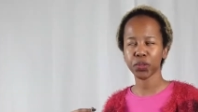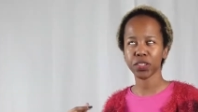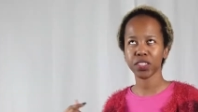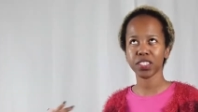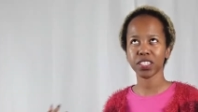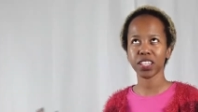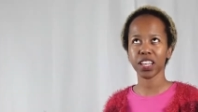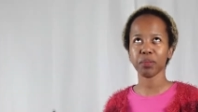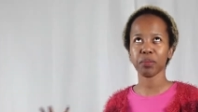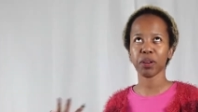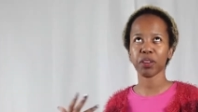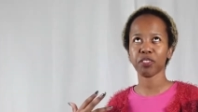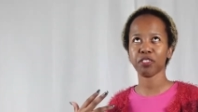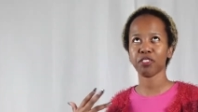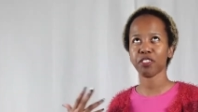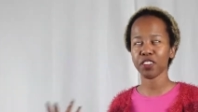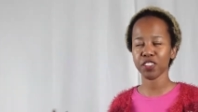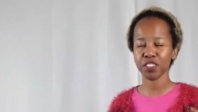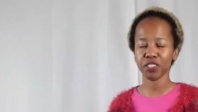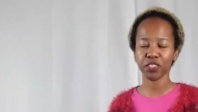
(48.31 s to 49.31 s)
This is like my
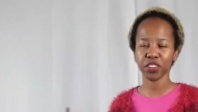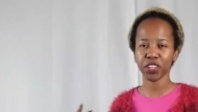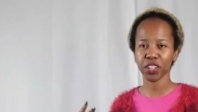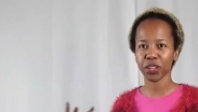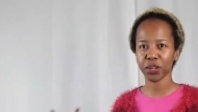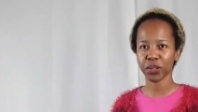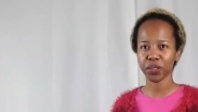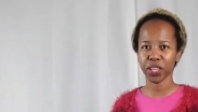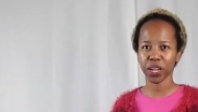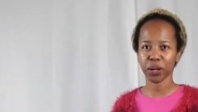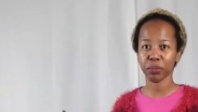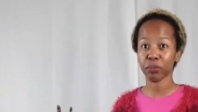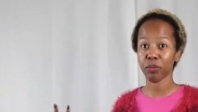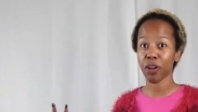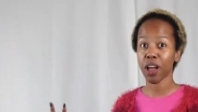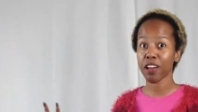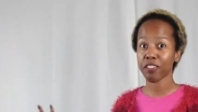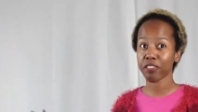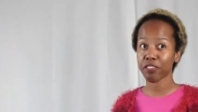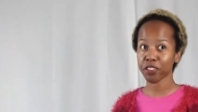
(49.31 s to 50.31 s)
first video that I'm
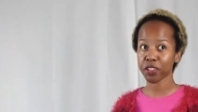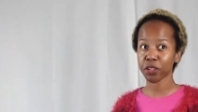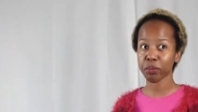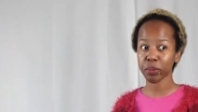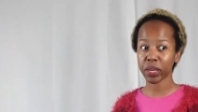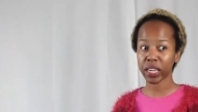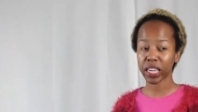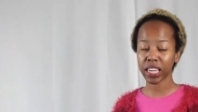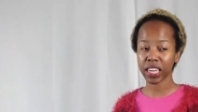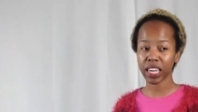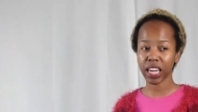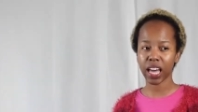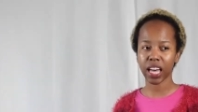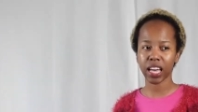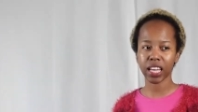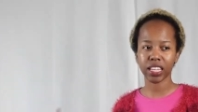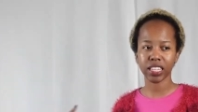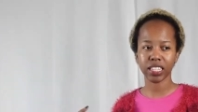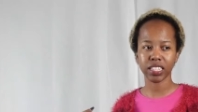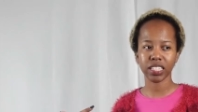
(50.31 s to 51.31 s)
filming
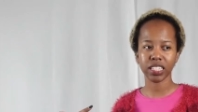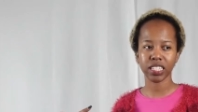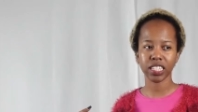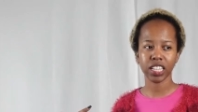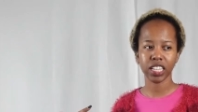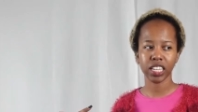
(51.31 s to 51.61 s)
and